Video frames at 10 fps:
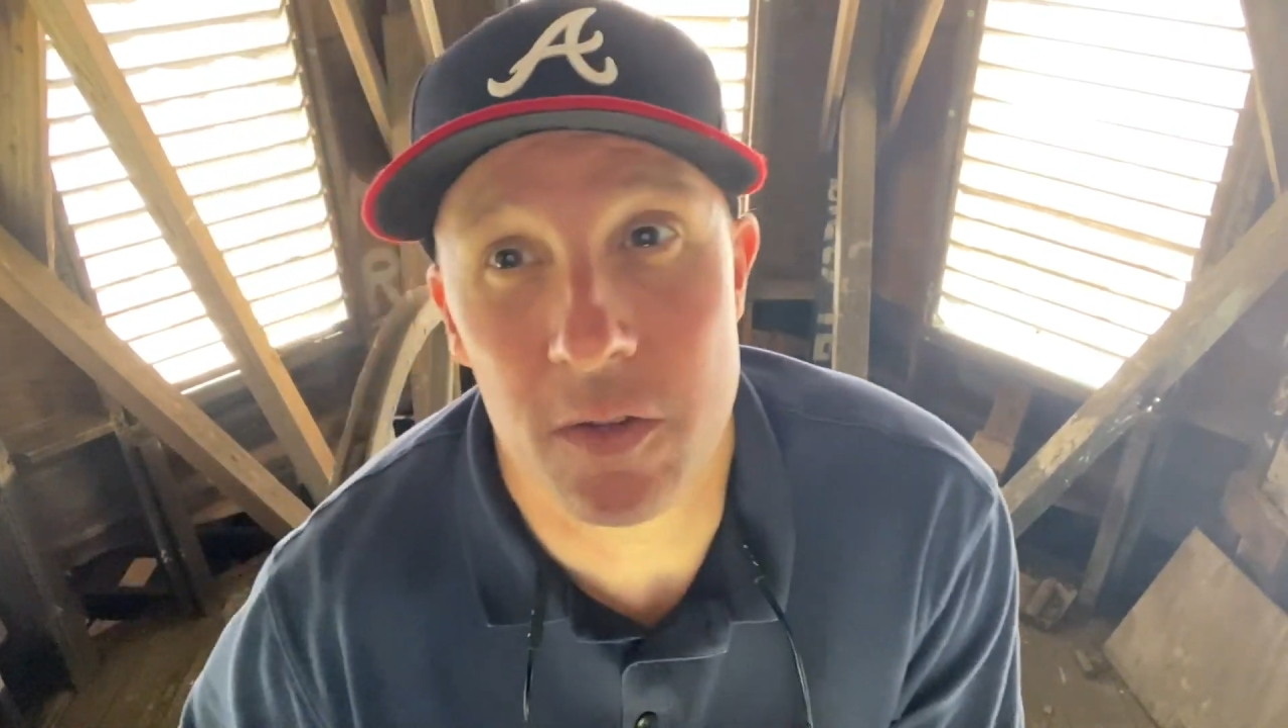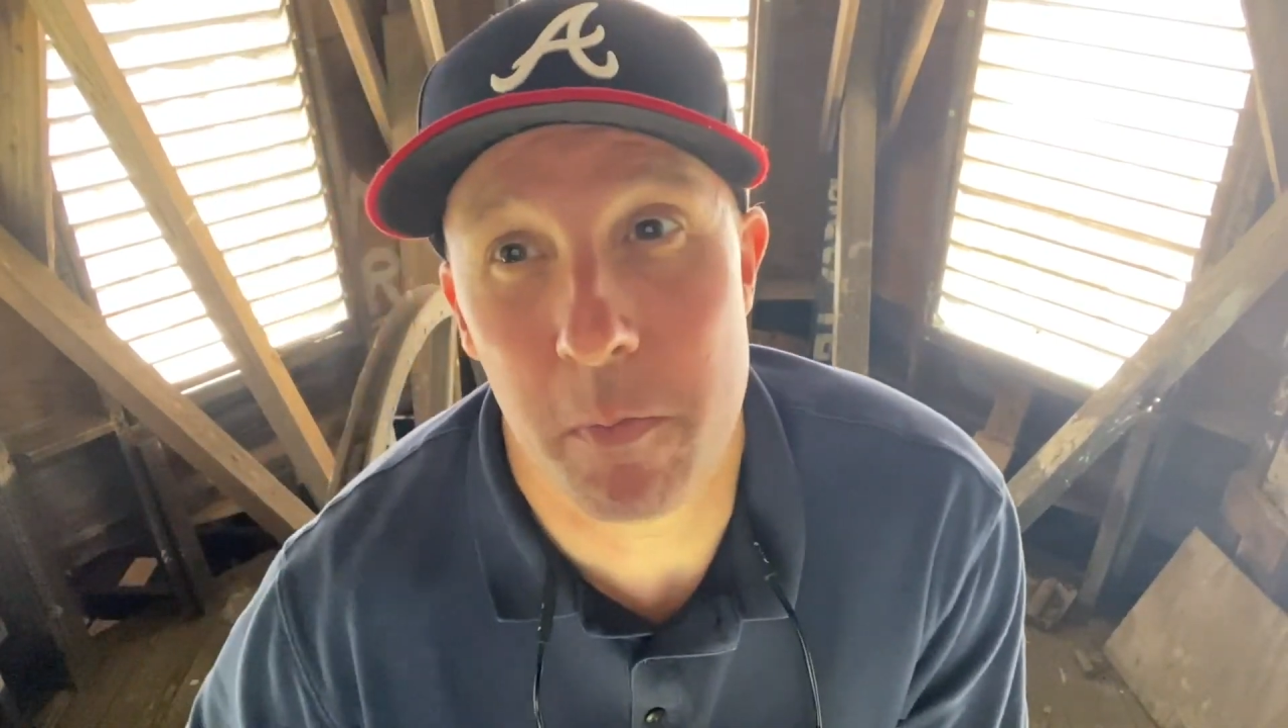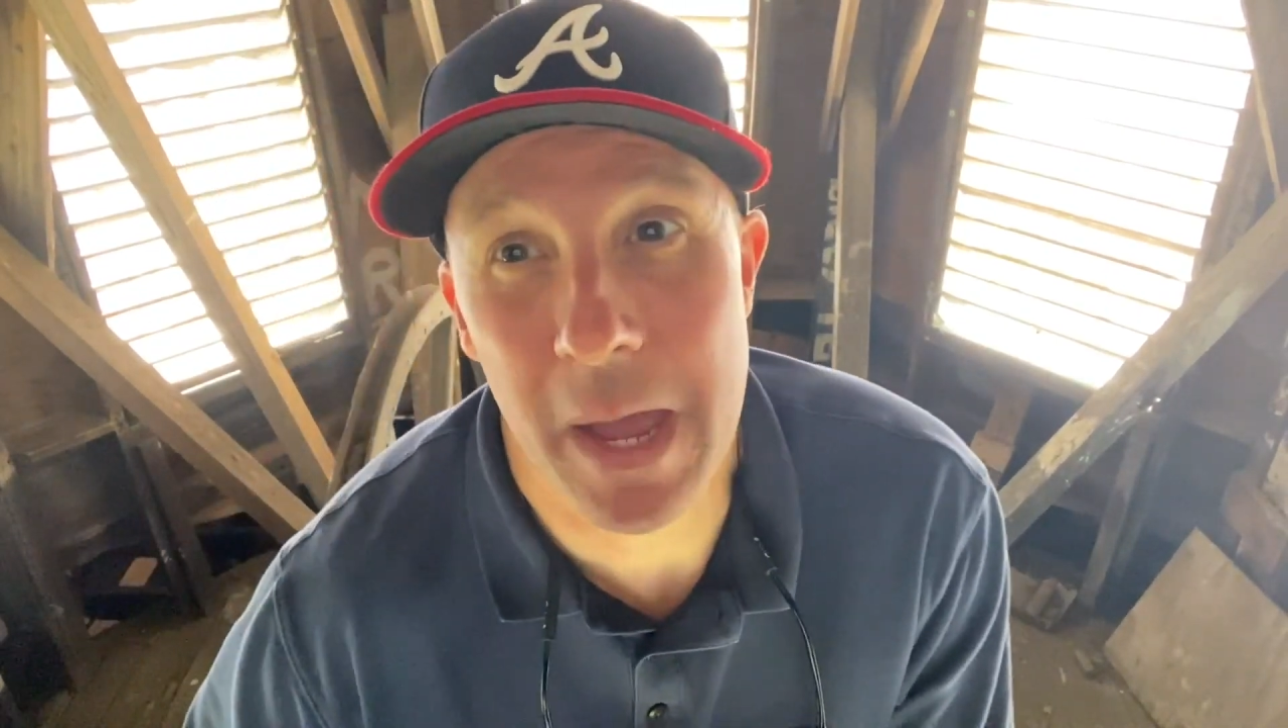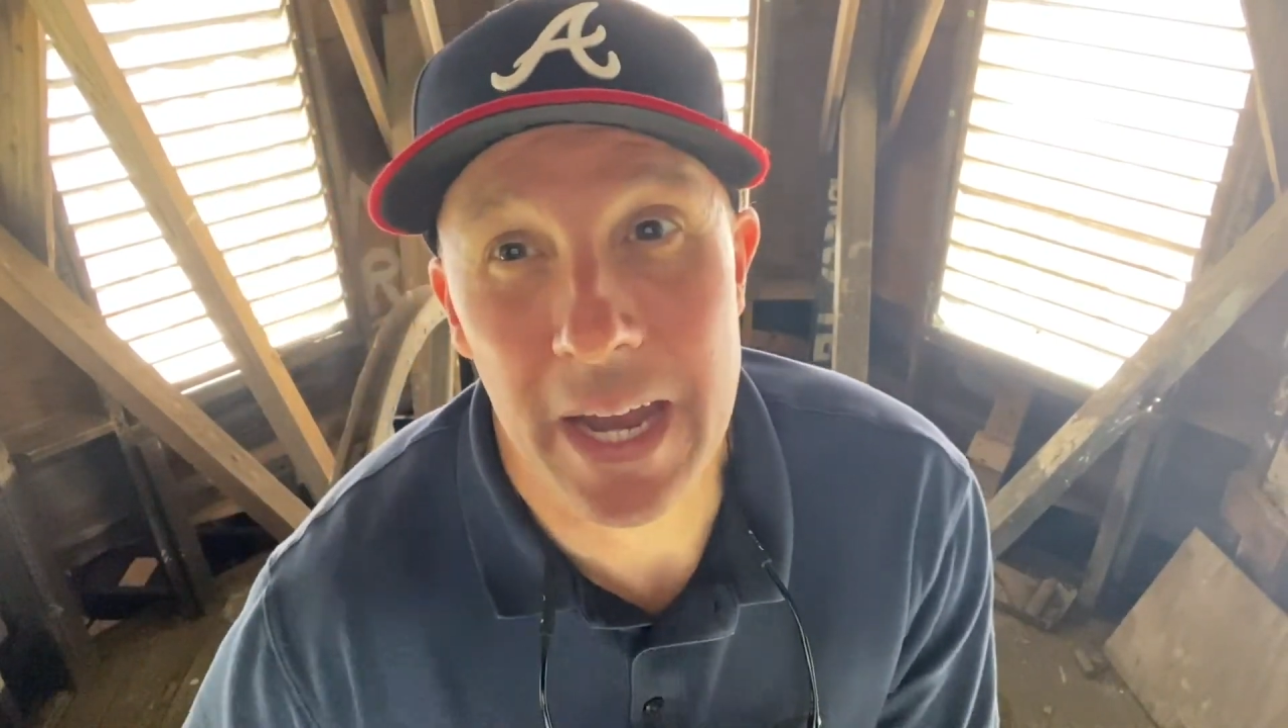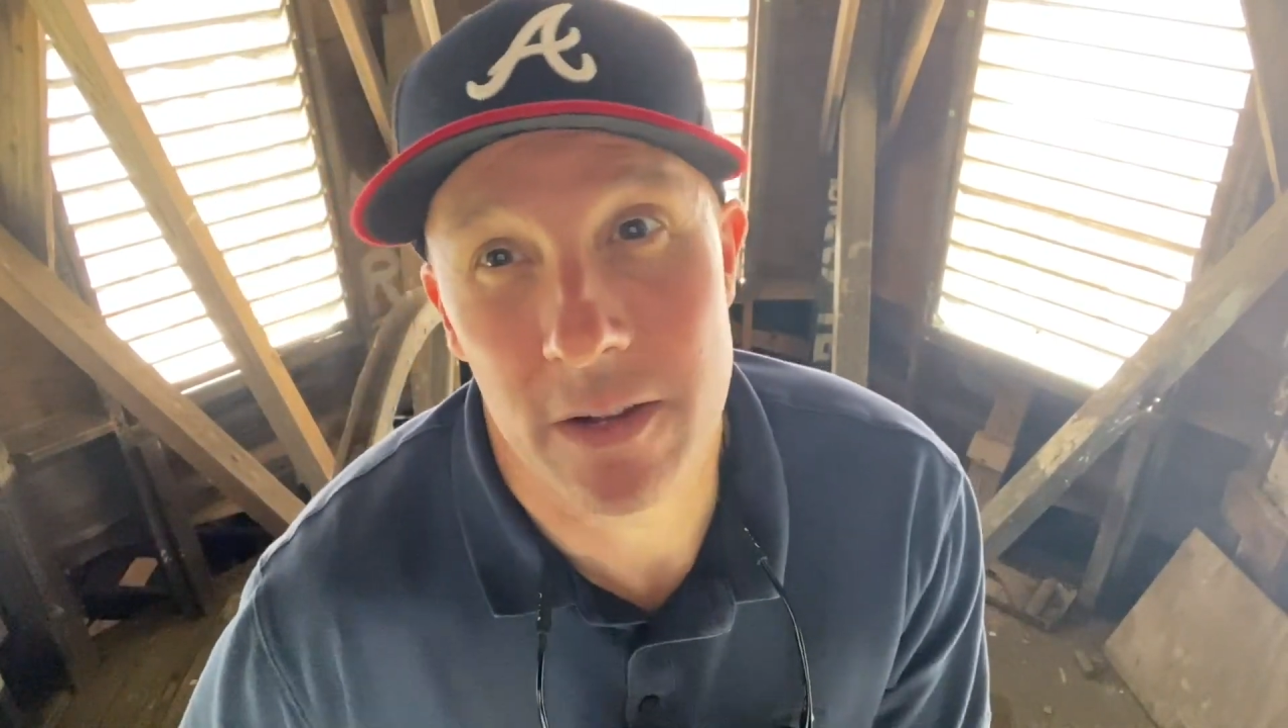
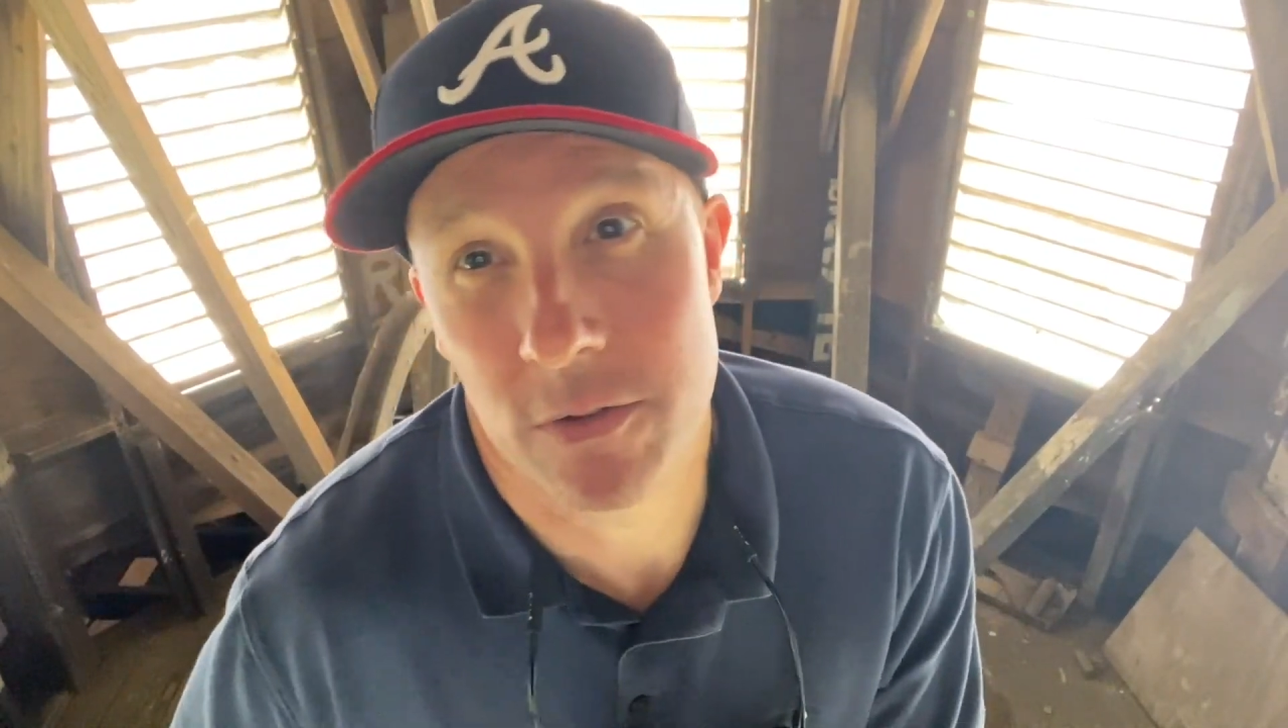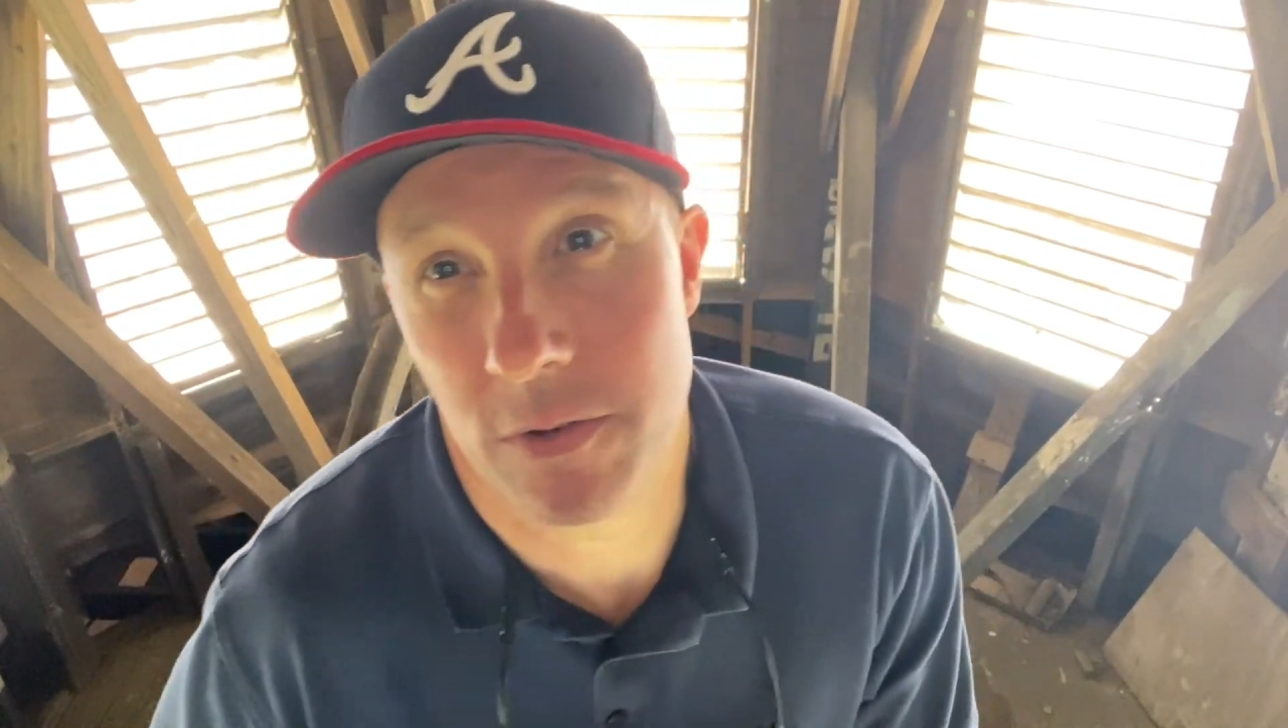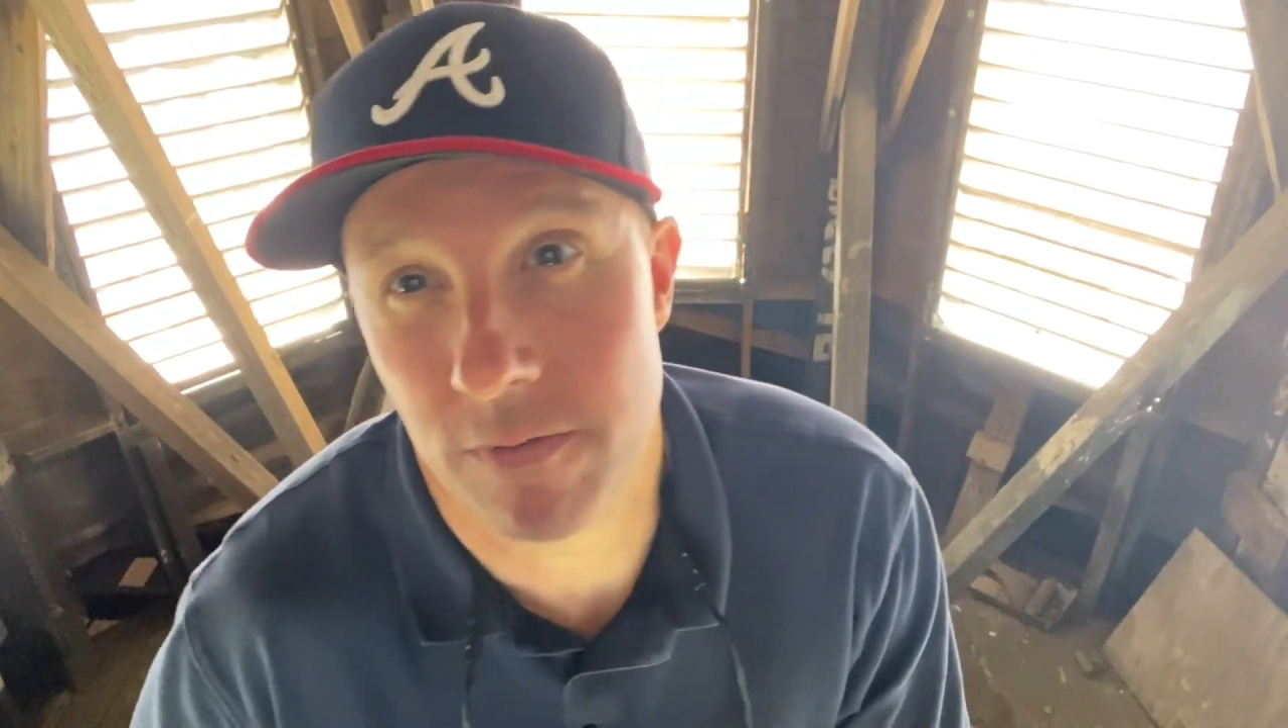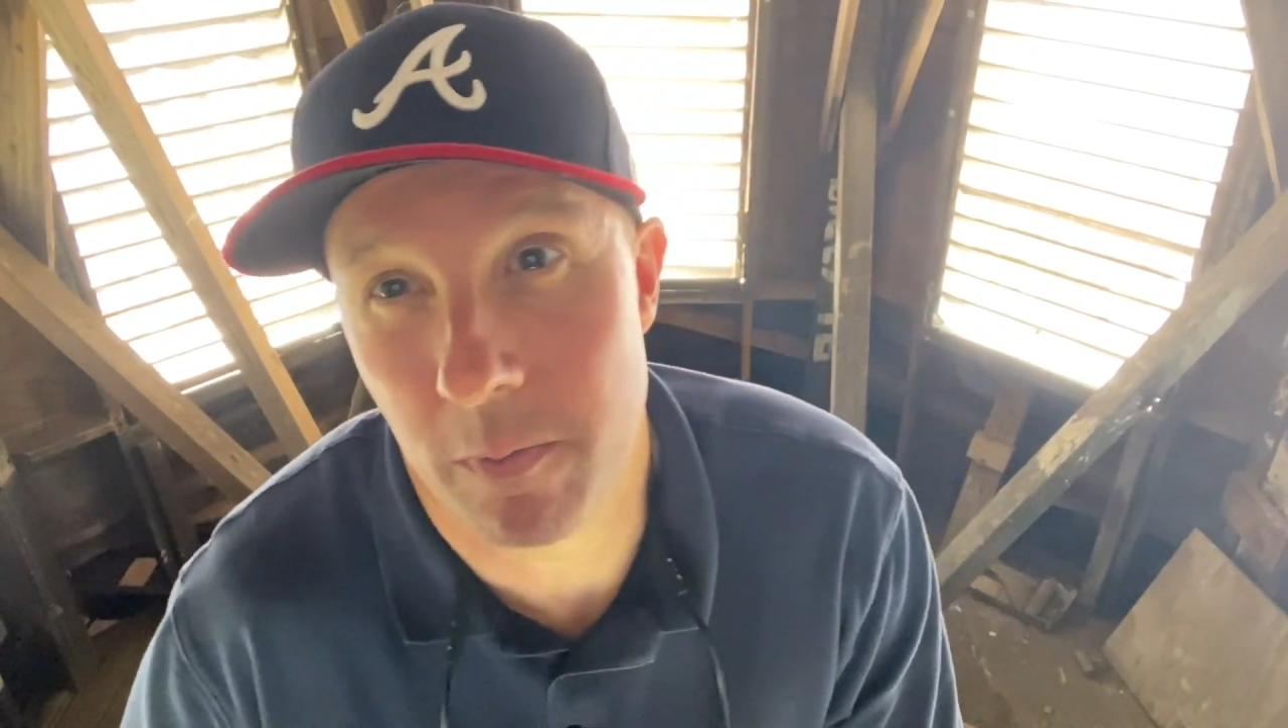Bannister from